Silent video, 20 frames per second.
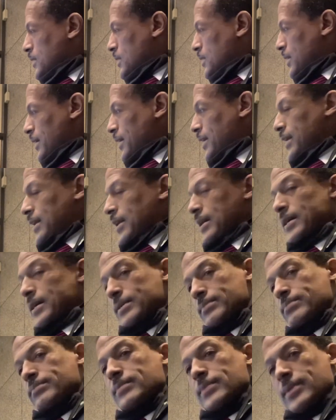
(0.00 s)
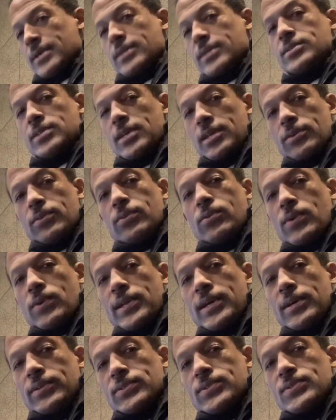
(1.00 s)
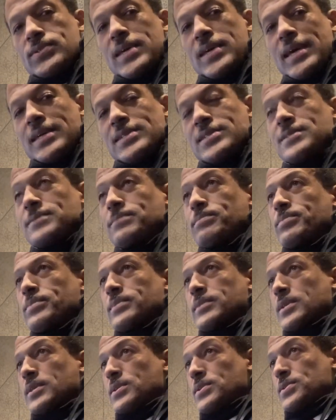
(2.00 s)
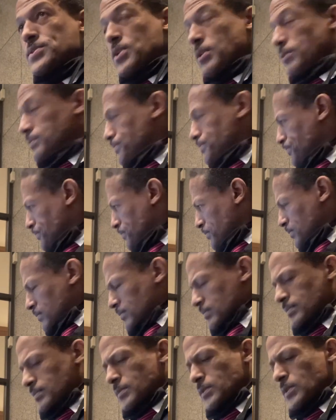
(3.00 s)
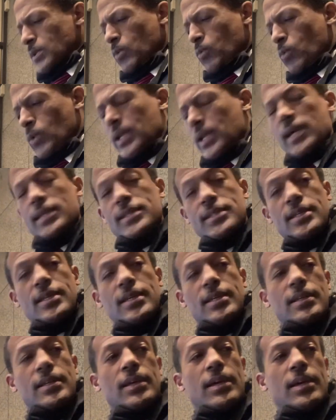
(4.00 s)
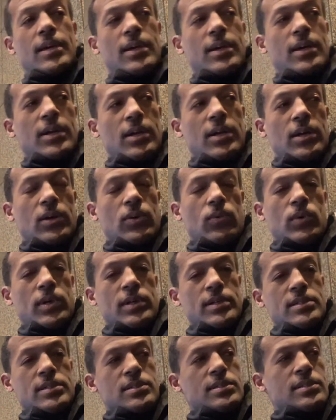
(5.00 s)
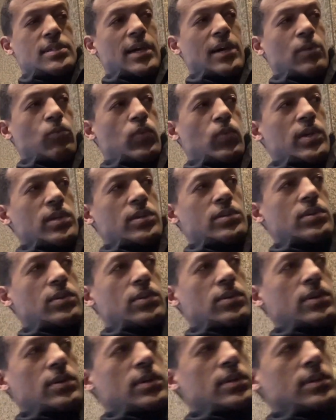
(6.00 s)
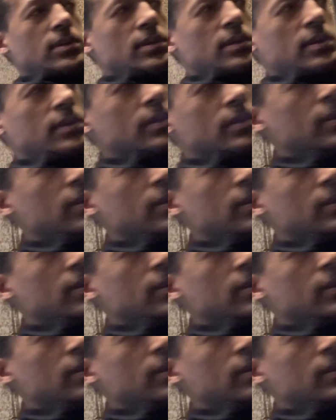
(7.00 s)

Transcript: a tenor or an alto sax. So what I did was I went on